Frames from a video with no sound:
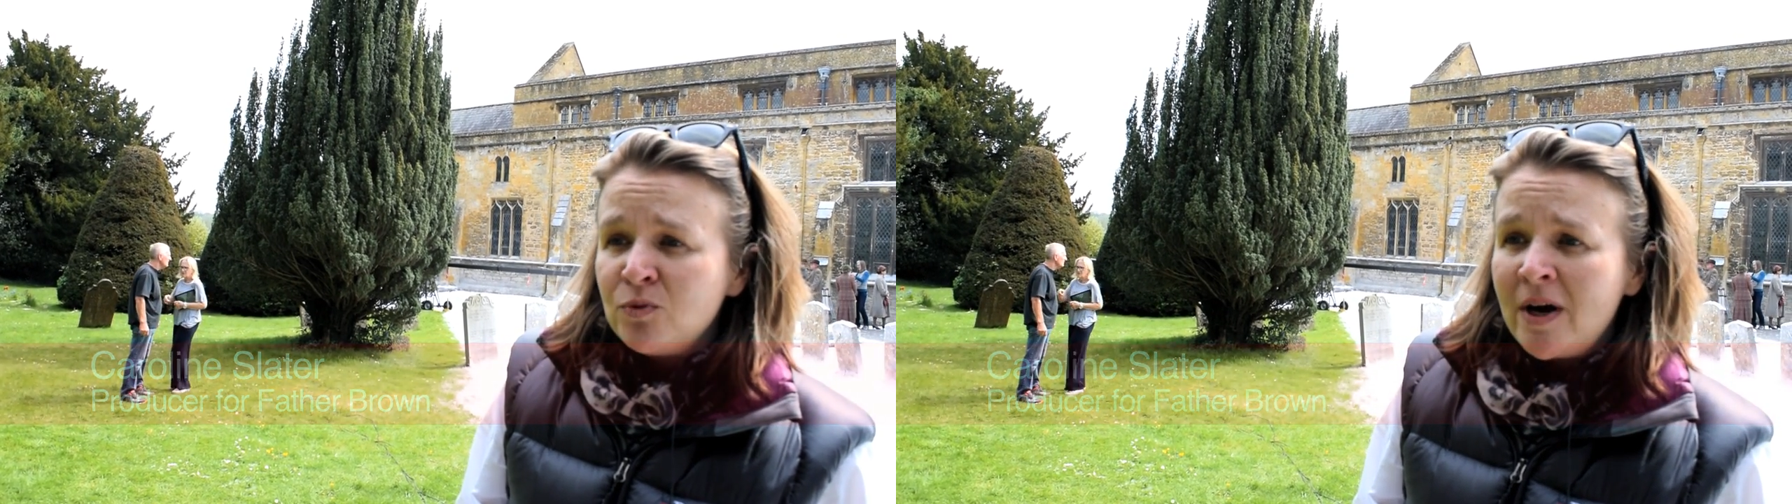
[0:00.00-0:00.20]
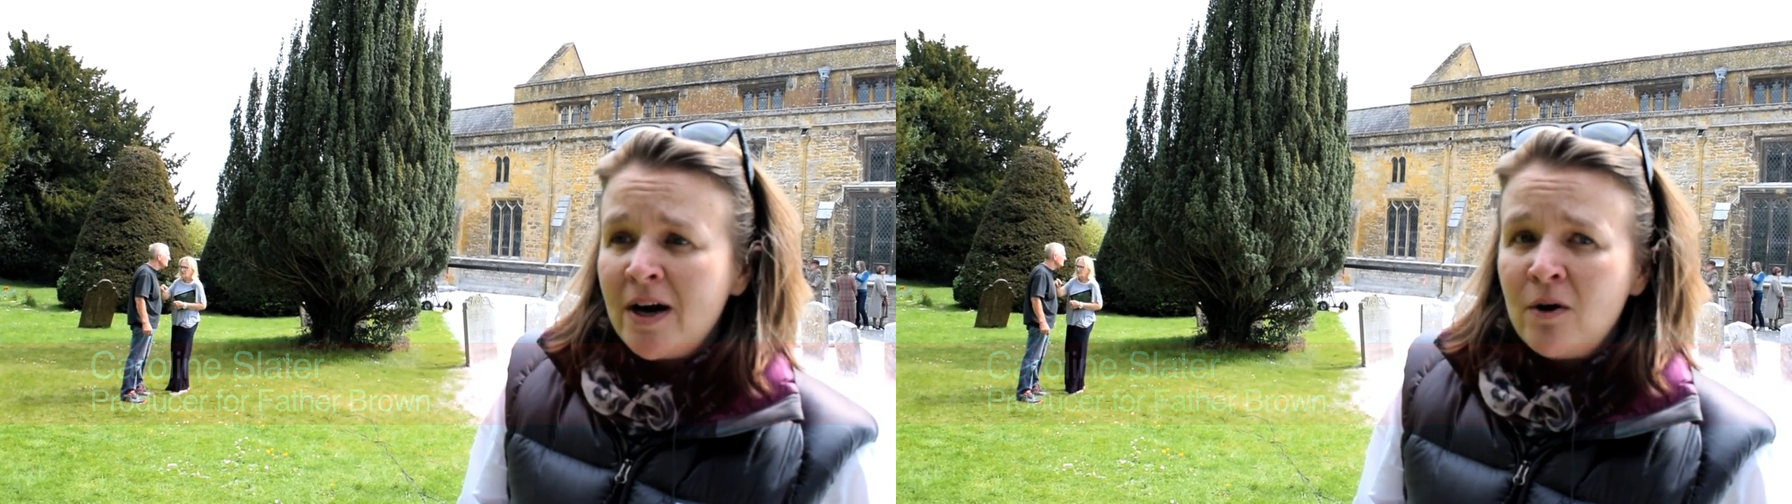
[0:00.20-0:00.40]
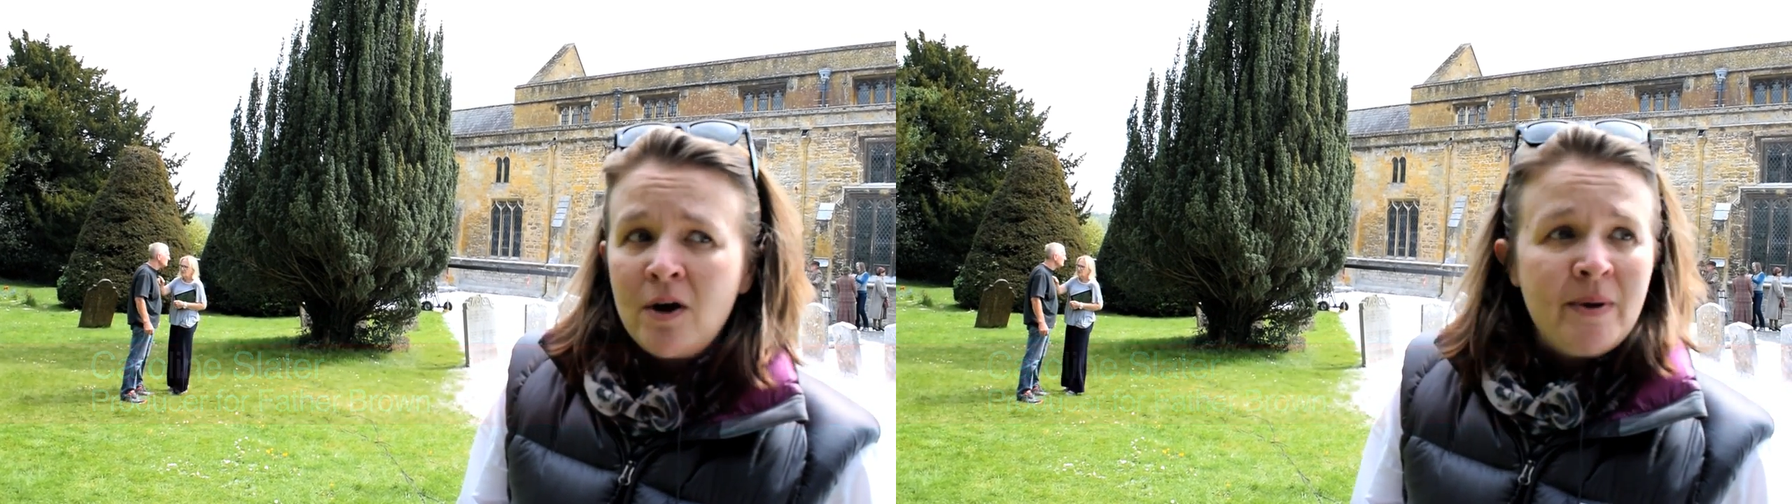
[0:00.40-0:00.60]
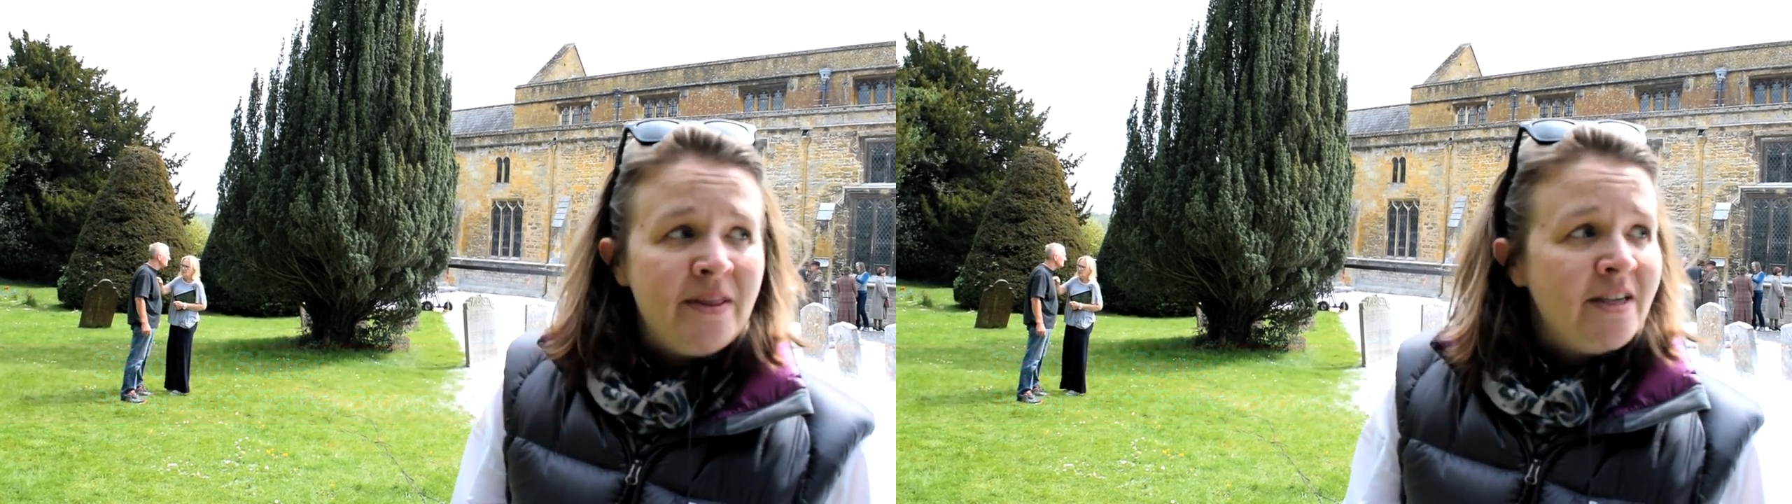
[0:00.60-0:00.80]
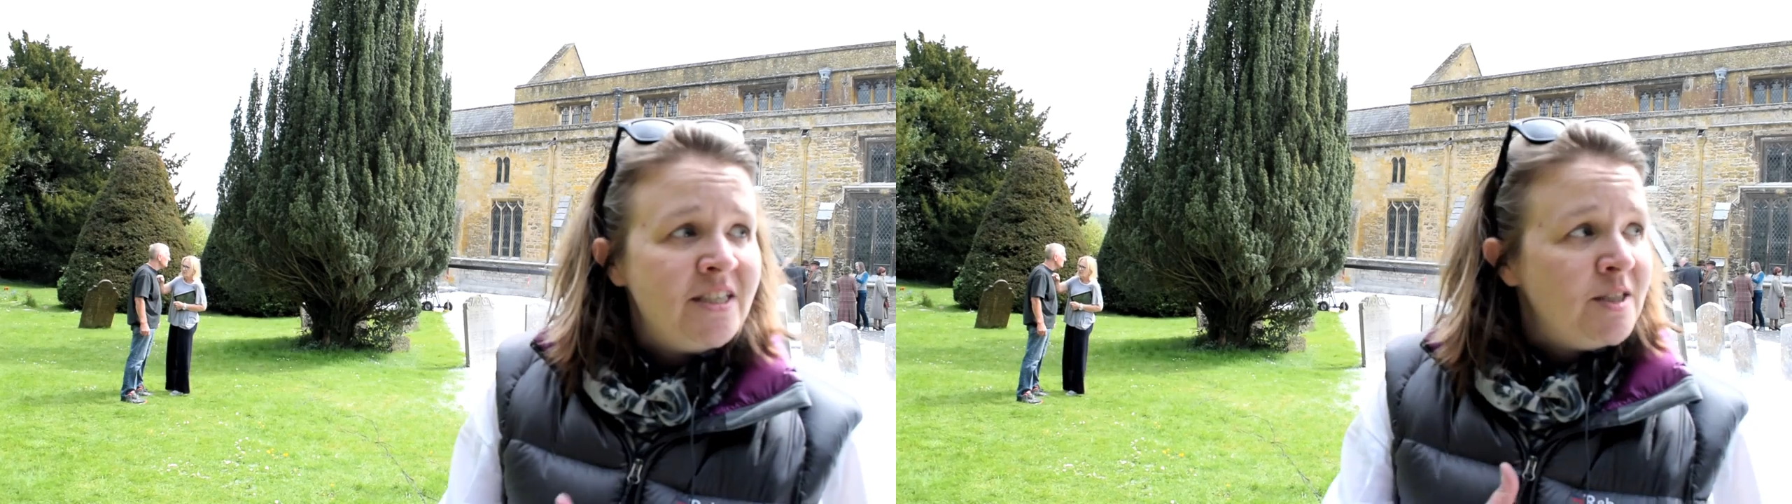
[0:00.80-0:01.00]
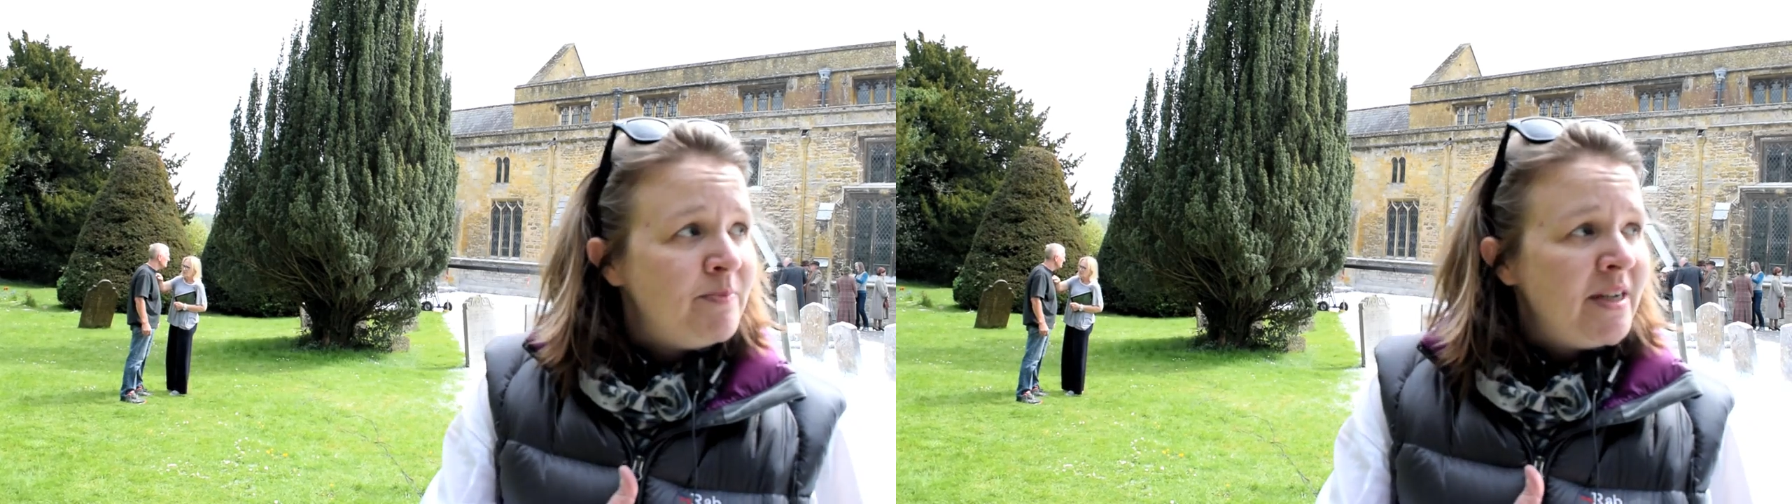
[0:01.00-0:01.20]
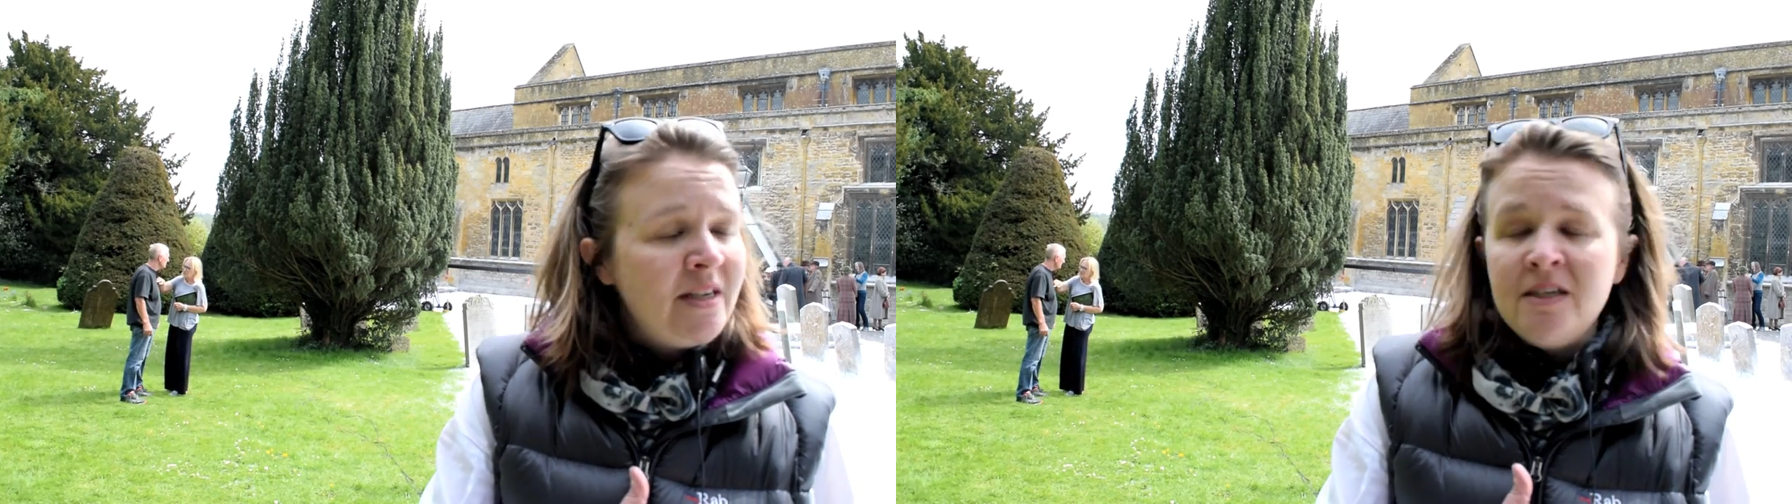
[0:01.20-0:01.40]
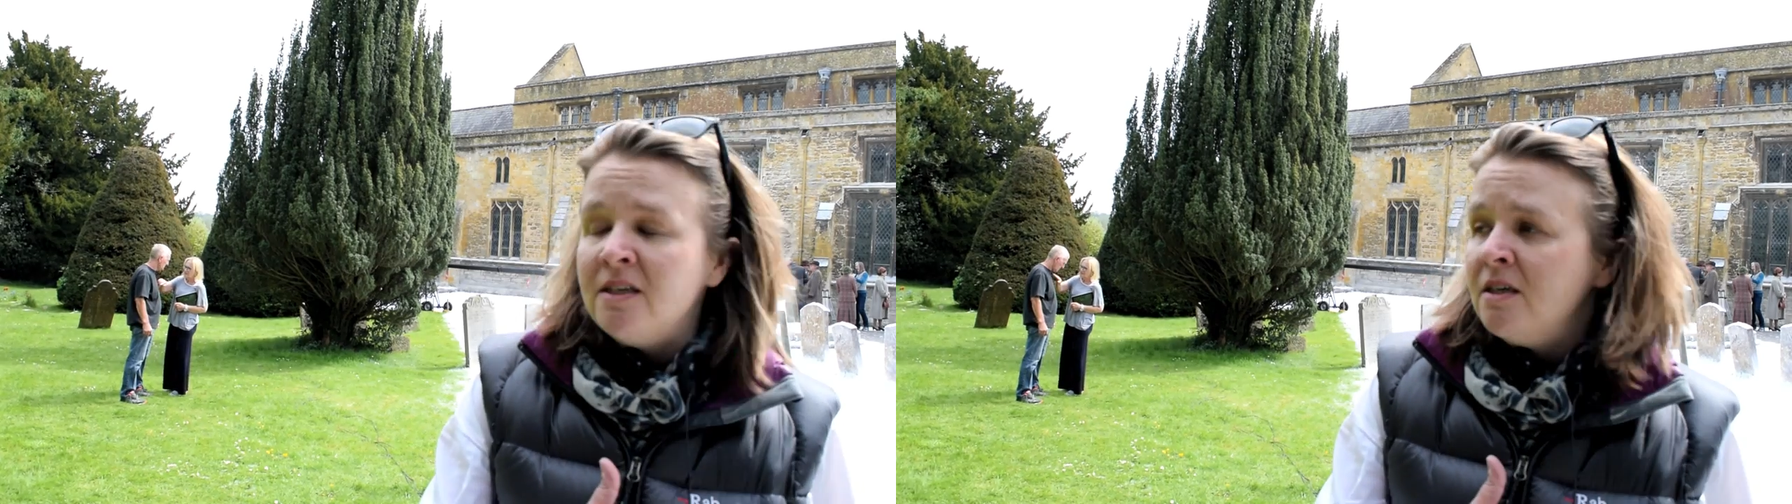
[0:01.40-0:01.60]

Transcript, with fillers: well, I mean this has been